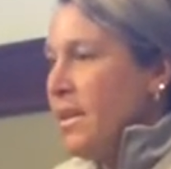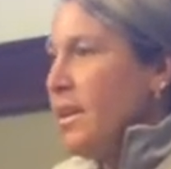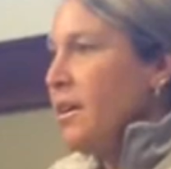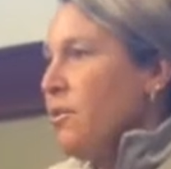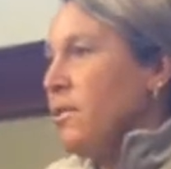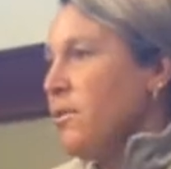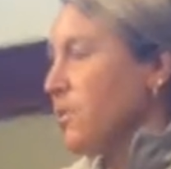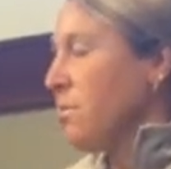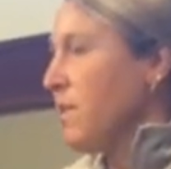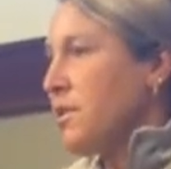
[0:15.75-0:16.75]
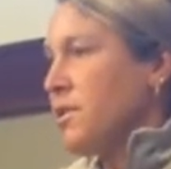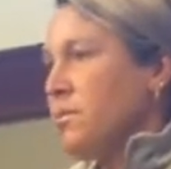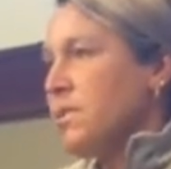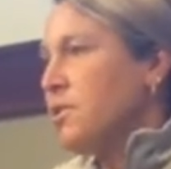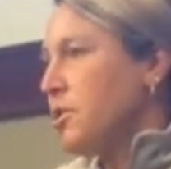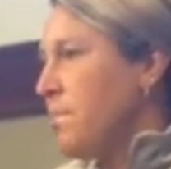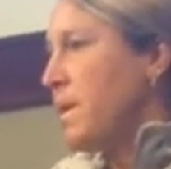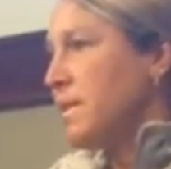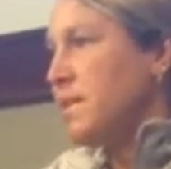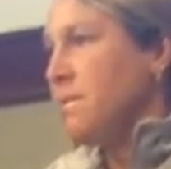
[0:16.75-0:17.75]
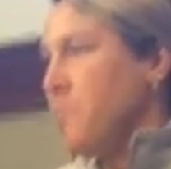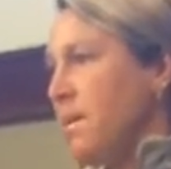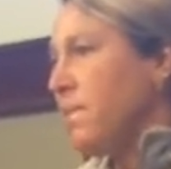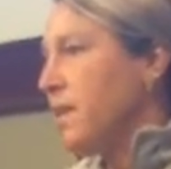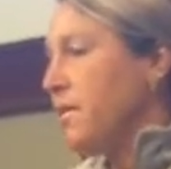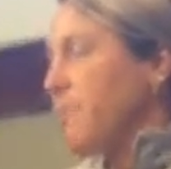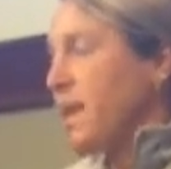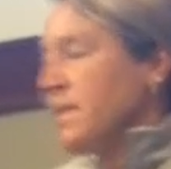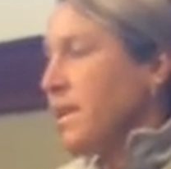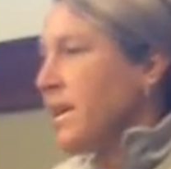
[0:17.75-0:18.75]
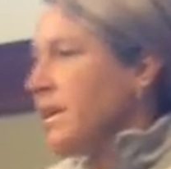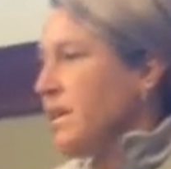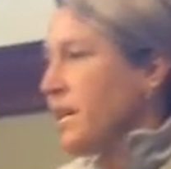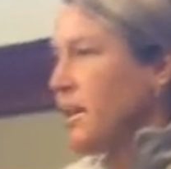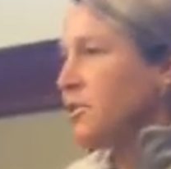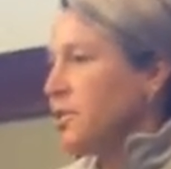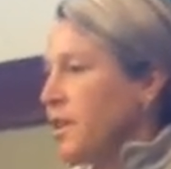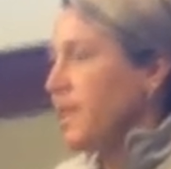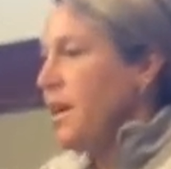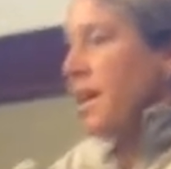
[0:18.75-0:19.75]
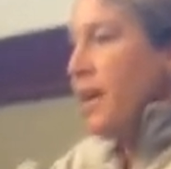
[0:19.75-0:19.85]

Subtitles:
You know, Northwestern was a tremendous team coming in, ranked second in the country.